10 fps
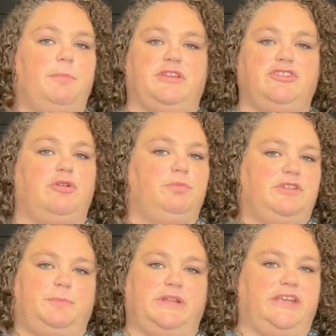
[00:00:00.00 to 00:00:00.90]
But don't
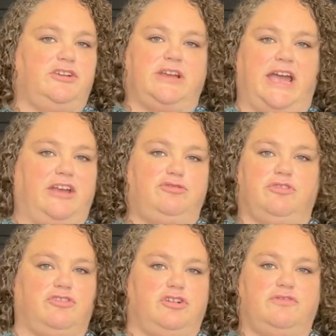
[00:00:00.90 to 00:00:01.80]
deplete your cash
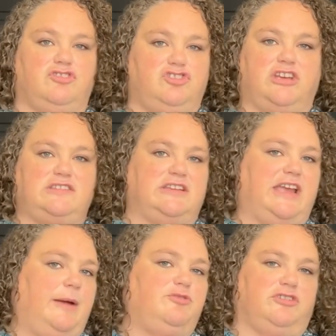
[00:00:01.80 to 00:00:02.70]
reserves just to
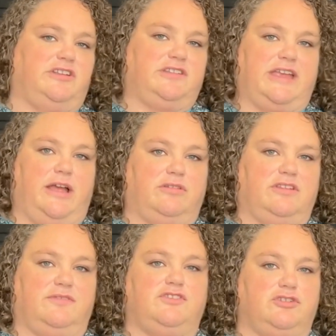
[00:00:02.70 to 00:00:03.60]
capture discounts
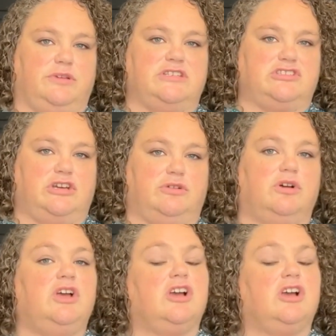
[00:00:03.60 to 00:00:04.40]
if doing so